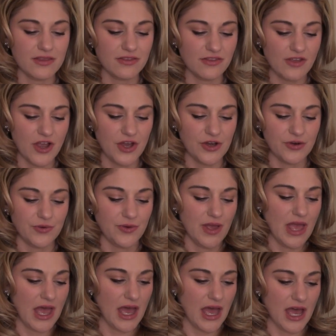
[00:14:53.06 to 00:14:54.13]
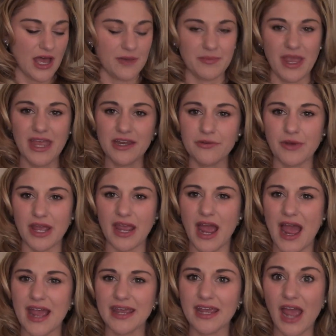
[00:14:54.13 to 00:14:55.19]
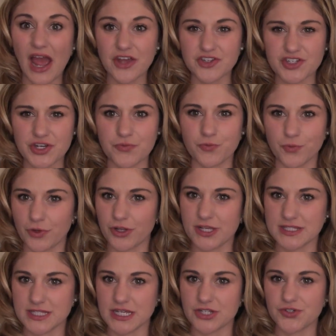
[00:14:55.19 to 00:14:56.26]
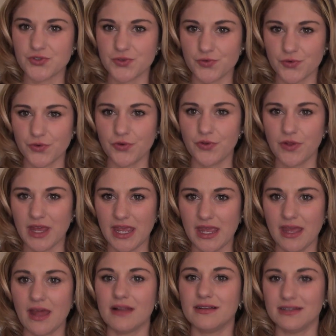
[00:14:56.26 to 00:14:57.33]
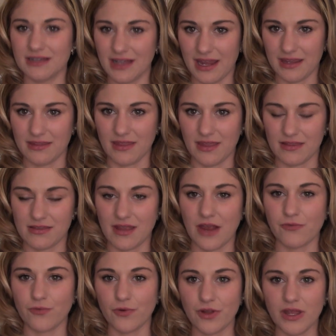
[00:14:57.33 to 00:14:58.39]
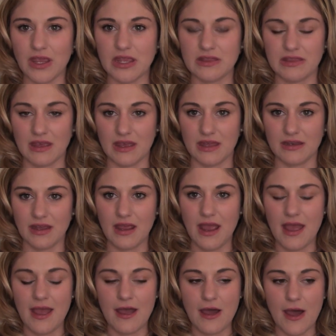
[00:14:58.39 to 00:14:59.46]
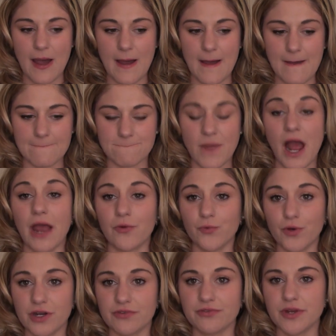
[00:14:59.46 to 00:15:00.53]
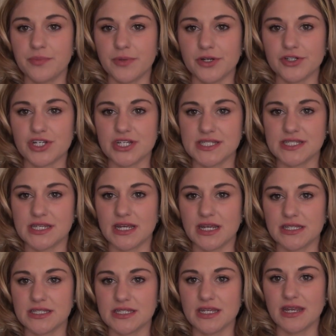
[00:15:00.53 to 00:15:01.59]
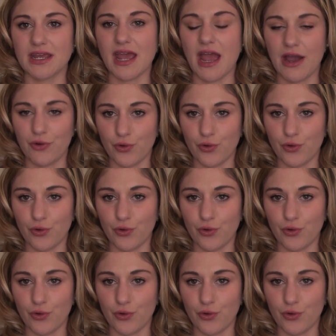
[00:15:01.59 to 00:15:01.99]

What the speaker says: So, Anyway, I actually really did truly like this. I really did. I would have repurchased it at